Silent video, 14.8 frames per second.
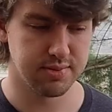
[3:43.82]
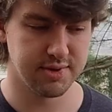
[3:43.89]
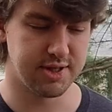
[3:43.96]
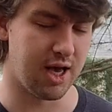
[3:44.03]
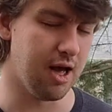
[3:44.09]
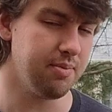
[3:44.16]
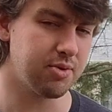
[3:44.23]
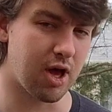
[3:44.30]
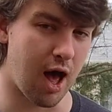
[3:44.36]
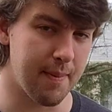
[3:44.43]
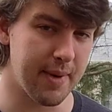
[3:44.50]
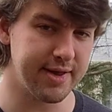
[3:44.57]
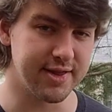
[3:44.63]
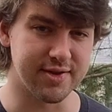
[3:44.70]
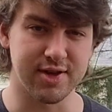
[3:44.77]
To help
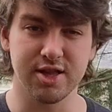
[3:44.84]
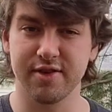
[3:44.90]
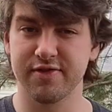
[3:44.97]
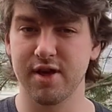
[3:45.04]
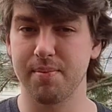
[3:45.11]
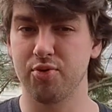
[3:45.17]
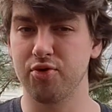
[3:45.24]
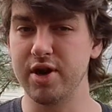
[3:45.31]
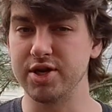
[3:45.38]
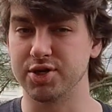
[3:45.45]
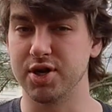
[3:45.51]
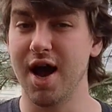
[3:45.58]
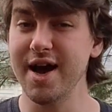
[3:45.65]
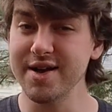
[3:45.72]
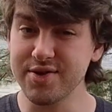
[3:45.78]
combat the sense of separation,
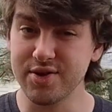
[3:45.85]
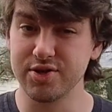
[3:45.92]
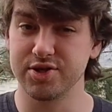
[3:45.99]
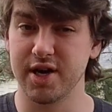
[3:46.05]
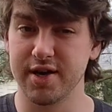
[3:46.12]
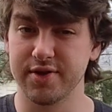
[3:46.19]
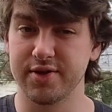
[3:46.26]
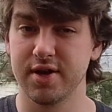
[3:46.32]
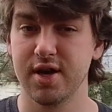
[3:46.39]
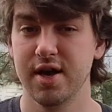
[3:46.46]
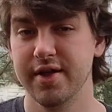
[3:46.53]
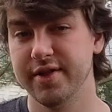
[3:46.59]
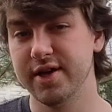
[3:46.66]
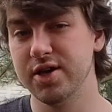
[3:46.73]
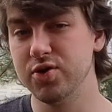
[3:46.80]
I suggest
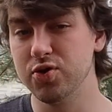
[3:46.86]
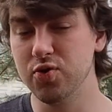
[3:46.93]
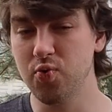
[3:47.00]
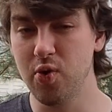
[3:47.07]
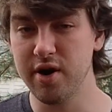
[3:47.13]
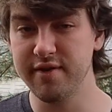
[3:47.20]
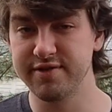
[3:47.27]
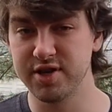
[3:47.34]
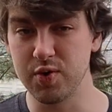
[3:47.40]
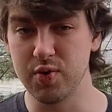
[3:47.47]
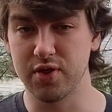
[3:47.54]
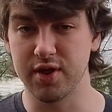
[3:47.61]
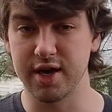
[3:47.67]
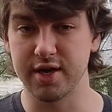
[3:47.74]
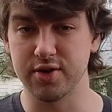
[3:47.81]
that you do one of 2
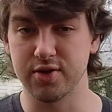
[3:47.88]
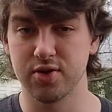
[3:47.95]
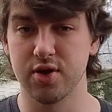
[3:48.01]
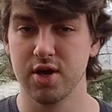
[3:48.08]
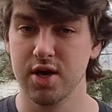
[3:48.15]
things.